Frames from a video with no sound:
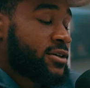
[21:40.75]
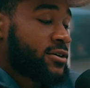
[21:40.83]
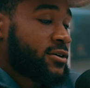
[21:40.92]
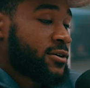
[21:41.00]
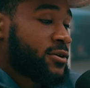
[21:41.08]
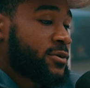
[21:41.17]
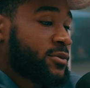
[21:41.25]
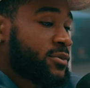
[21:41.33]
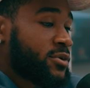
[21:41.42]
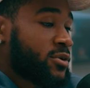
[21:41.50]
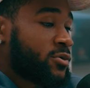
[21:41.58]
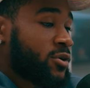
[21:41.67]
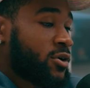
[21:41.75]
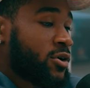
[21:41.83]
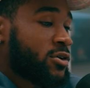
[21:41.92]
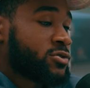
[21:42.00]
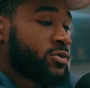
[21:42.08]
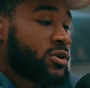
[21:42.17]
um,
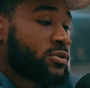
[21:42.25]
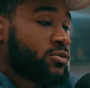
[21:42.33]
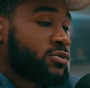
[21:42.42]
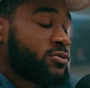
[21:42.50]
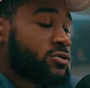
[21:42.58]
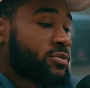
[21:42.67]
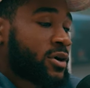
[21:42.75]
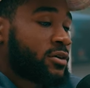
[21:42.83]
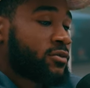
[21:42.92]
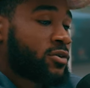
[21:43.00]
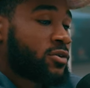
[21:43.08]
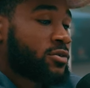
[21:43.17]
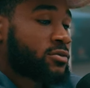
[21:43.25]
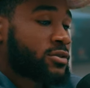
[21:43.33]
always wanting to prove somebody wrong.